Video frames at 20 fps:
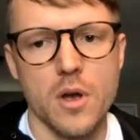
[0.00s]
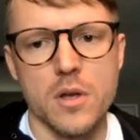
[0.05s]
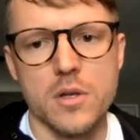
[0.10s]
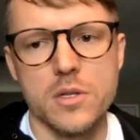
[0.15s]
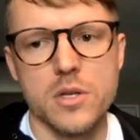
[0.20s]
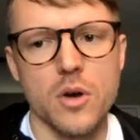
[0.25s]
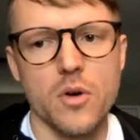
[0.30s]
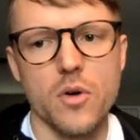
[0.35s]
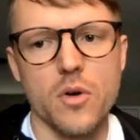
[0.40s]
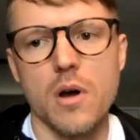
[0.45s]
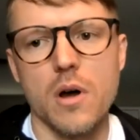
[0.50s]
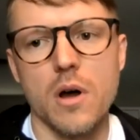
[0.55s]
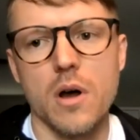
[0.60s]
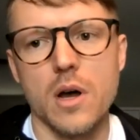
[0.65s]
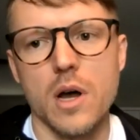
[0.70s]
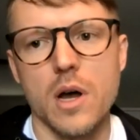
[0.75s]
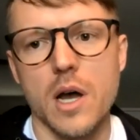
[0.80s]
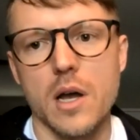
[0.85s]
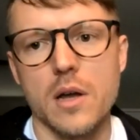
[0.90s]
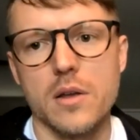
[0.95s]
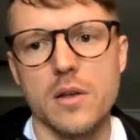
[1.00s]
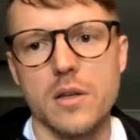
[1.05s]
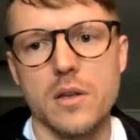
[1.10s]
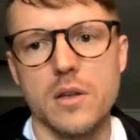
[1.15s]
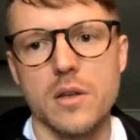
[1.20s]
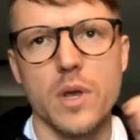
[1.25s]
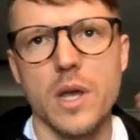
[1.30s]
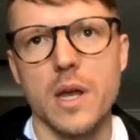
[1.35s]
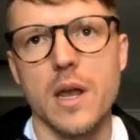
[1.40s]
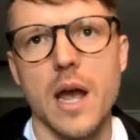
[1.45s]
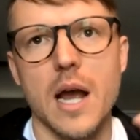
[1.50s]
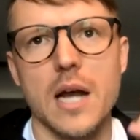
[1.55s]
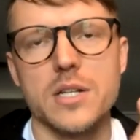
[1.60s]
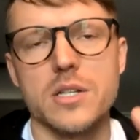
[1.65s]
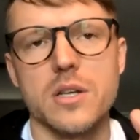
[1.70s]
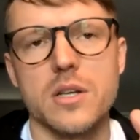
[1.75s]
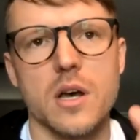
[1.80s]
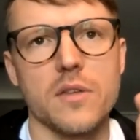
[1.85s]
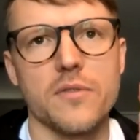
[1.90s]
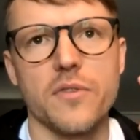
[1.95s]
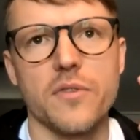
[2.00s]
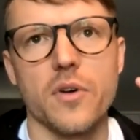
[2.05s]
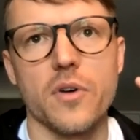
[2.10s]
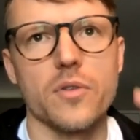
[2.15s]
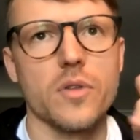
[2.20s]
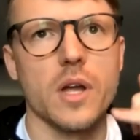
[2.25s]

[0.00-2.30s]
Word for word: So, you know, we get Ashley on the phone,